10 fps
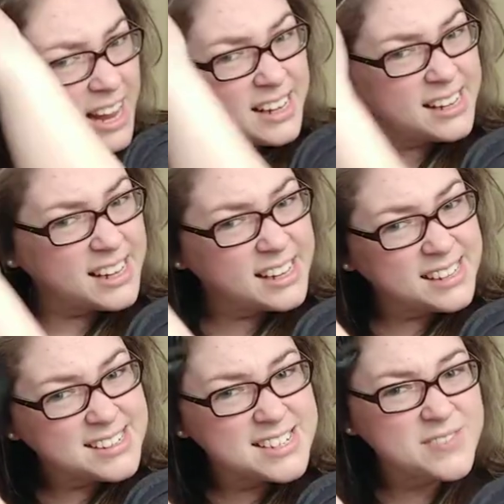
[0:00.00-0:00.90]
And
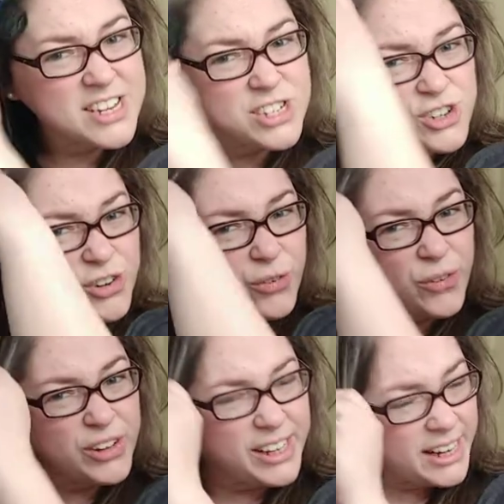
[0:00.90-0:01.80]
again, just make sure you're
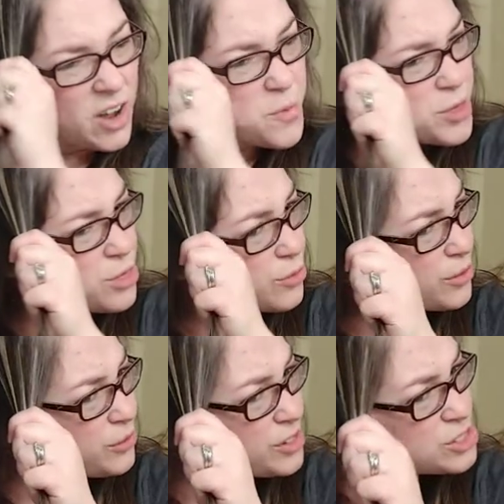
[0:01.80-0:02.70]
really combing
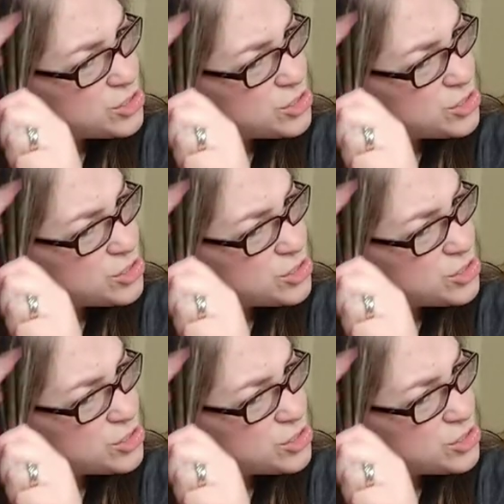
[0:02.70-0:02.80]
through because